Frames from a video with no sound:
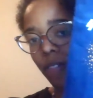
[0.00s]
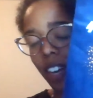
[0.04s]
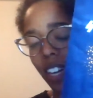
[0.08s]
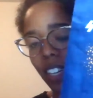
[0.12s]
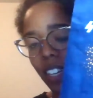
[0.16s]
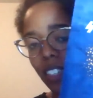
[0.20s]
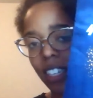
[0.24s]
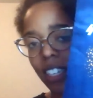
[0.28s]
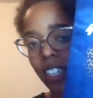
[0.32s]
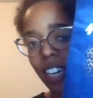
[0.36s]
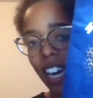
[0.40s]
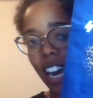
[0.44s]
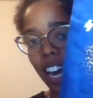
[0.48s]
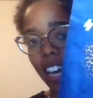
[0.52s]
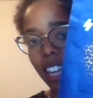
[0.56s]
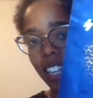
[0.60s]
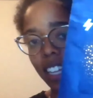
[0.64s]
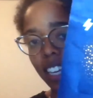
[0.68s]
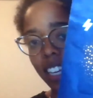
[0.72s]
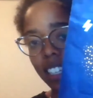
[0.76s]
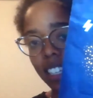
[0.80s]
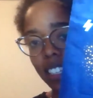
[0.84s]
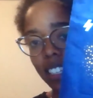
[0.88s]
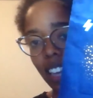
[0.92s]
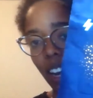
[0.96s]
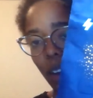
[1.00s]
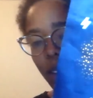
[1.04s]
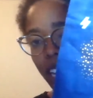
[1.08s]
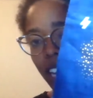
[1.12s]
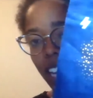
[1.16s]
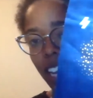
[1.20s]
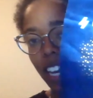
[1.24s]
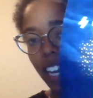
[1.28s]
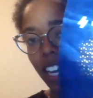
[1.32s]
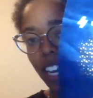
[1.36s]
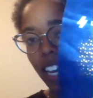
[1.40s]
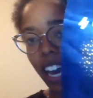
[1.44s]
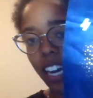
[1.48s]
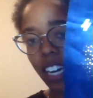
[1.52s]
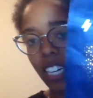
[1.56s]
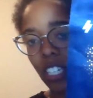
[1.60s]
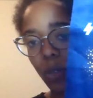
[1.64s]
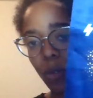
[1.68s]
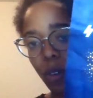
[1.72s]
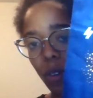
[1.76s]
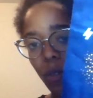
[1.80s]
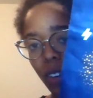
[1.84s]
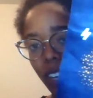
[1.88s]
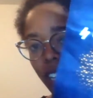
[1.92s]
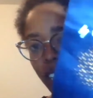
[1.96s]
three functionalities that we can get into
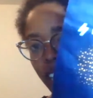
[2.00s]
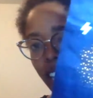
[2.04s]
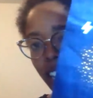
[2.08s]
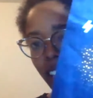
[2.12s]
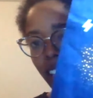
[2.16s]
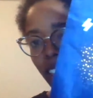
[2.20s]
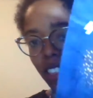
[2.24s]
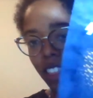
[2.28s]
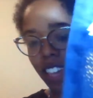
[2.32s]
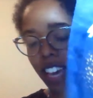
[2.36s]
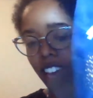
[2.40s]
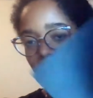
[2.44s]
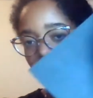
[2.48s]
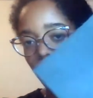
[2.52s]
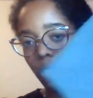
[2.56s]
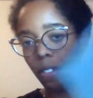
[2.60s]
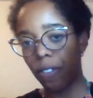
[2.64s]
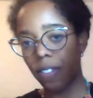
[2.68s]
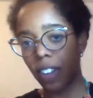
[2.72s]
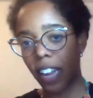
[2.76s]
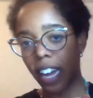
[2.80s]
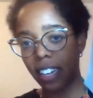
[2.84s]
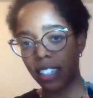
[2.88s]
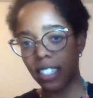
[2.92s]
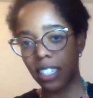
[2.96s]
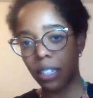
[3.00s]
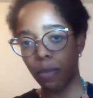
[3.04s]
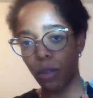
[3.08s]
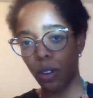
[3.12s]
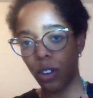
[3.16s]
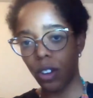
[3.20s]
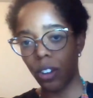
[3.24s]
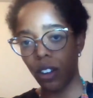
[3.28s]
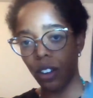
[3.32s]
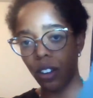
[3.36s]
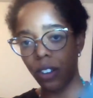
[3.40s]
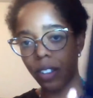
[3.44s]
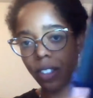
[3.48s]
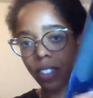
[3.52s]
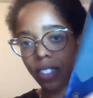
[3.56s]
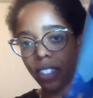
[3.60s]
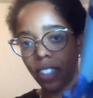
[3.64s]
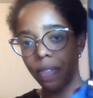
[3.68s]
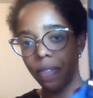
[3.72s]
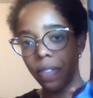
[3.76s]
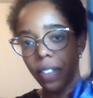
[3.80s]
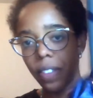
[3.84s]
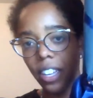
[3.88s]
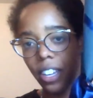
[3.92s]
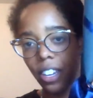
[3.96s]
a really thin, flexible,
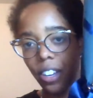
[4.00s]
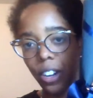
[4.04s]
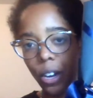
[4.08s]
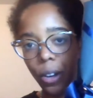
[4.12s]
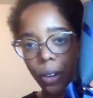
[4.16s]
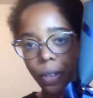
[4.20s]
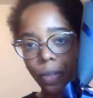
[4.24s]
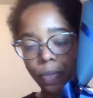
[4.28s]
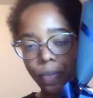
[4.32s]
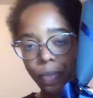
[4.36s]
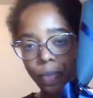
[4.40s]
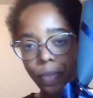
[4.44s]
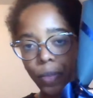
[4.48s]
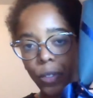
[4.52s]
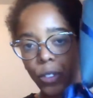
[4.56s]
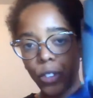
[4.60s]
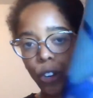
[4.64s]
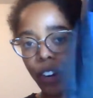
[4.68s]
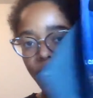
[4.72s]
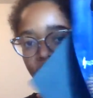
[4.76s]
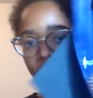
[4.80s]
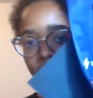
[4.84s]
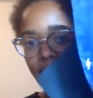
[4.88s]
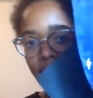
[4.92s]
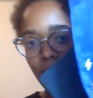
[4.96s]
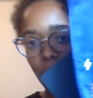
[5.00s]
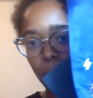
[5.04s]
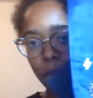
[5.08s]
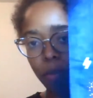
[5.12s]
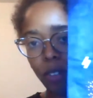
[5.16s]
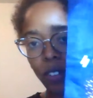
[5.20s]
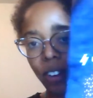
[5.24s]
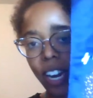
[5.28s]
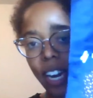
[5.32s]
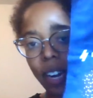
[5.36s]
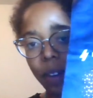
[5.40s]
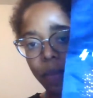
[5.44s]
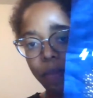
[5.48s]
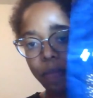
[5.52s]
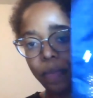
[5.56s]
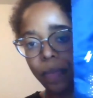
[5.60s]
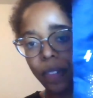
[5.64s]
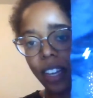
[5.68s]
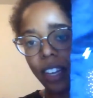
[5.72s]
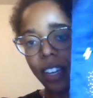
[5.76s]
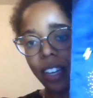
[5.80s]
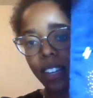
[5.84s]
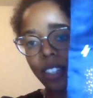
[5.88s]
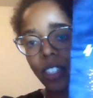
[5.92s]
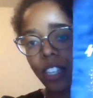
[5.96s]
you know, circuit substrate.
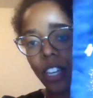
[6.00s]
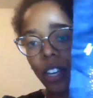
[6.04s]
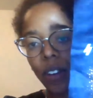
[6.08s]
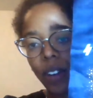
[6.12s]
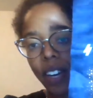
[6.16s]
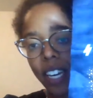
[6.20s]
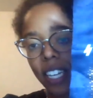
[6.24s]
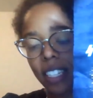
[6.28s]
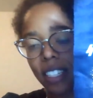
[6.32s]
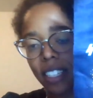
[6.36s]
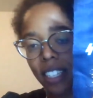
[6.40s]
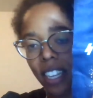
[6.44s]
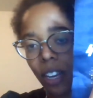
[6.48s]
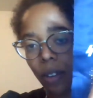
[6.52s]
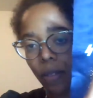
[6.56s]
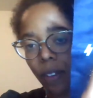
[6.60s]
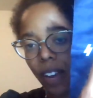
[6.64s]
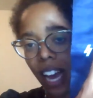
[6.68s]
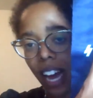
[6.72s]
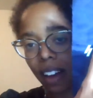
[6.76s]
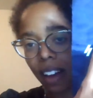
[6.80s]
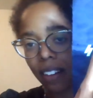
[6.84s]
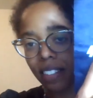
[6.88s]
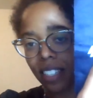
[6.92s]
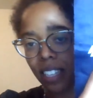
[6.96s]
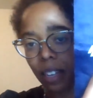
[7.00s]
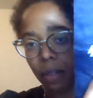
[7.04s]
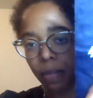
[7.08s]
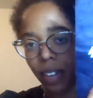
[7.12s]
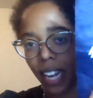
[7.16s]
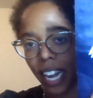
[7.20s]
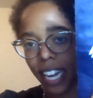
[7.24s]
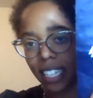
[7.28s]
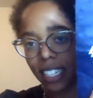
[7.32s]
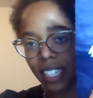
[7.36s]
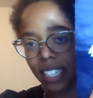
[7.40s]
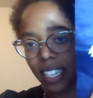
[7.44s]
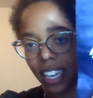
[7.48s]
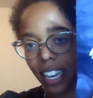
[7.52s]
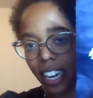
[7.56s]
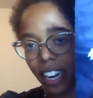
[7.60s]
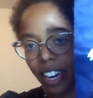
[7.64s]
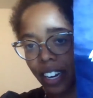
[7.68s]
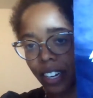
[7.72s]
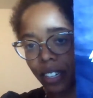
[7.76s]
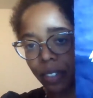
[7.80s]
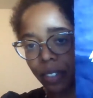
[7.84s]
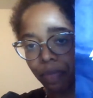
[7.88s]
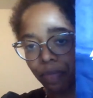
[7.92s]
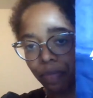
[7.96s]
You can see we have some lights
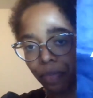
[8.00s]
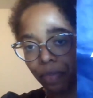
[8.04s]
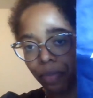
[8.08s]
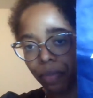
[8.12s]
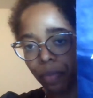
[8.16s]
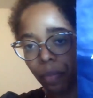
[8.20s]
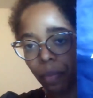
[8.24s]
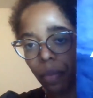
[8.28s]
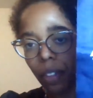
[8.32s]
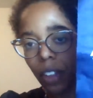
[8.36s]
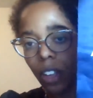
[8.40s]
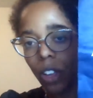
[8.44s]
here.